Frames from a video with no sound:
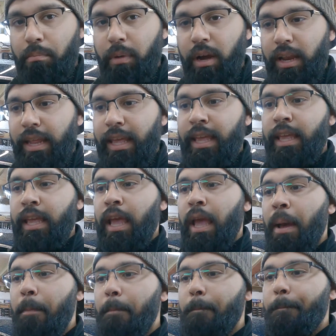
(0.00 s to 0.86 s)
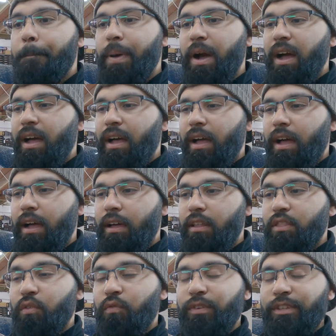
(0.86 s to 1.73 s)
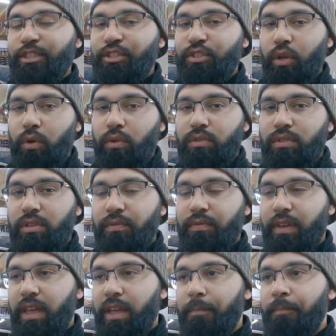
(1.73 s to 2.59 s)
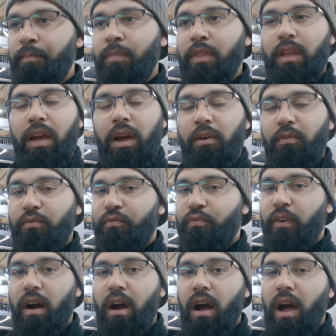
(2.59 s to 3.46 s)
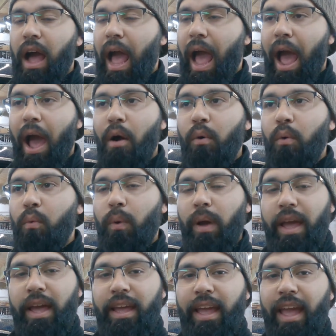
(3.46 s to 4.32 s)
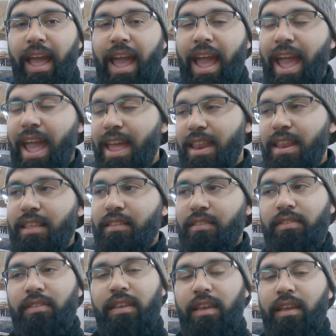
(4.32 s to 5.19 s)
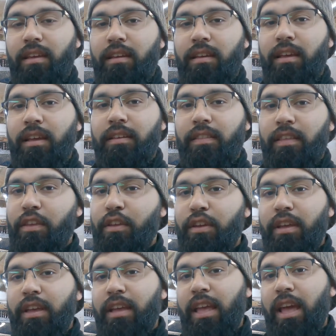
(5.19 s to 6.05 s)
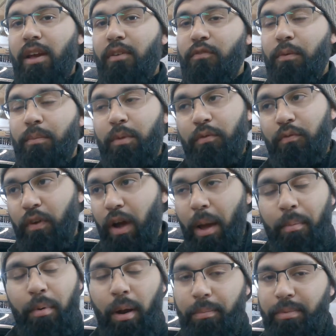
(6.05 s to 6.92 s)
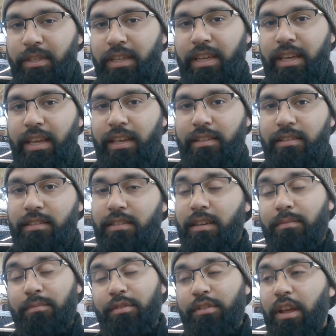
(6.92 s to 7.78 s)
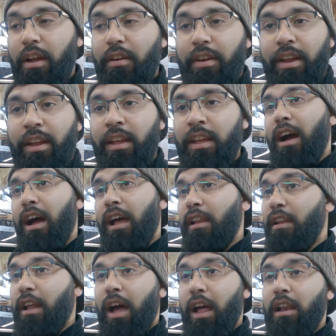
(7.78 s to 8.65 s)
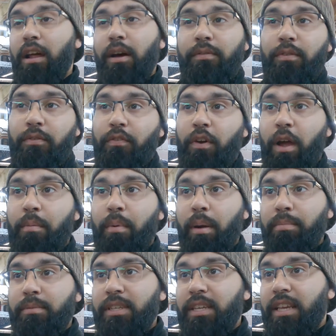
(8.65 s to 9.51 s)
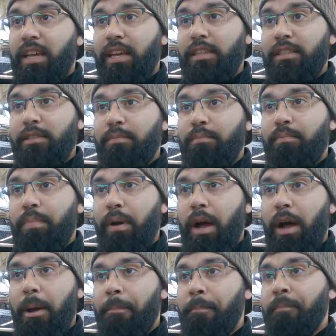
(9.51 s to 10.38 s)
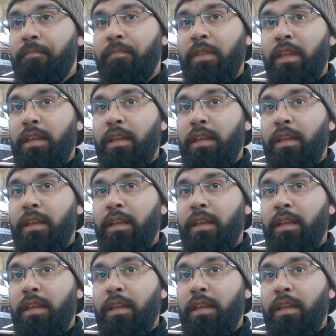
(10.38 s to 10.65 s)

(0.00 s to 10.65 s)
money, but the results of it far outweigh anything that you can get from the fiber optic kits. I'm sorry, I love the fiber optic kits, but